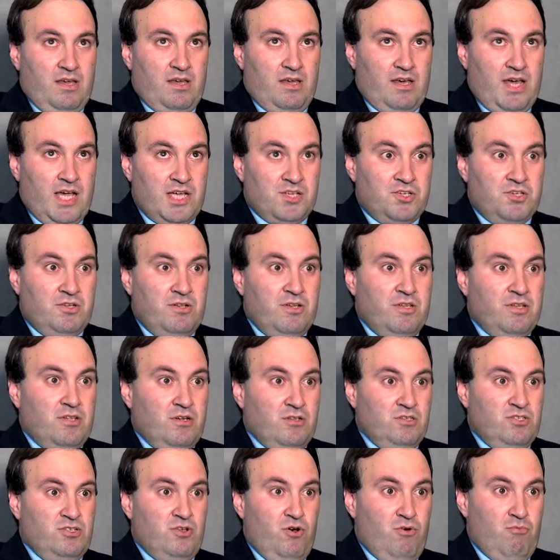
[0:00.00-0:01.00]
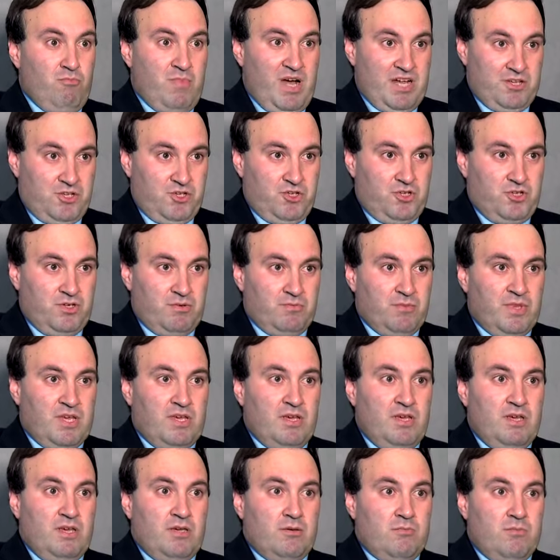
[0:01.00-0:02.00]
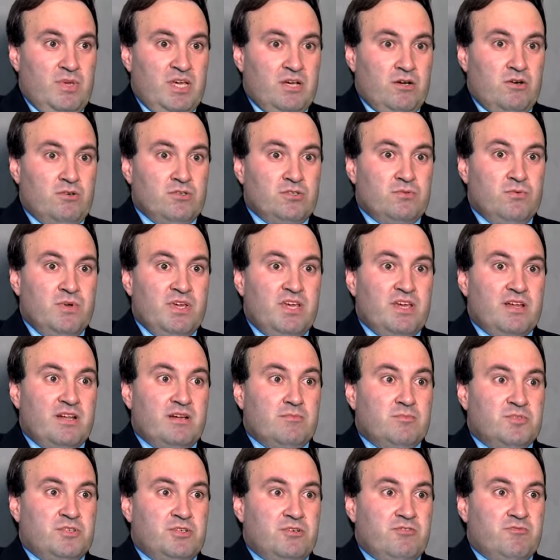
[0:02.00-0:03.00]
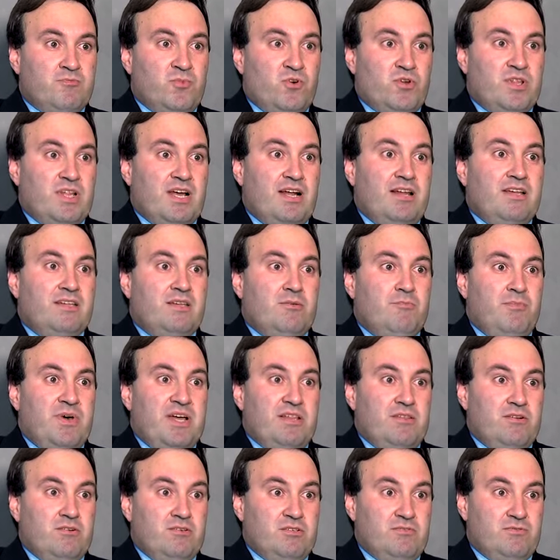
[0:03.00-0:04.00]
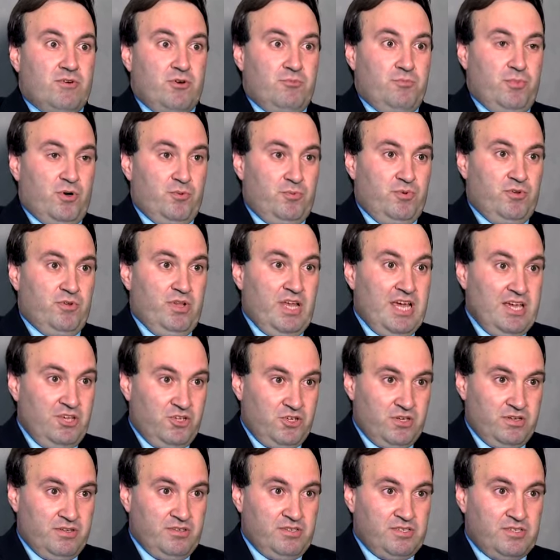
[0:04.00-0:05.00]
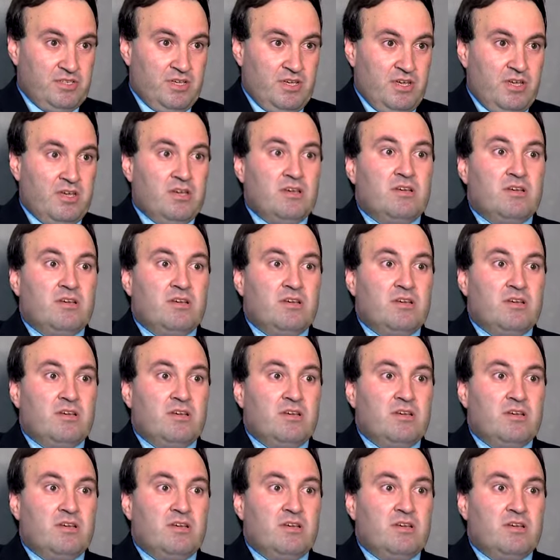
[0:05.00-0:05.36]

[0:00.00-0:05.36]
Actually, not so much, because we can observe mortality patterns for populations.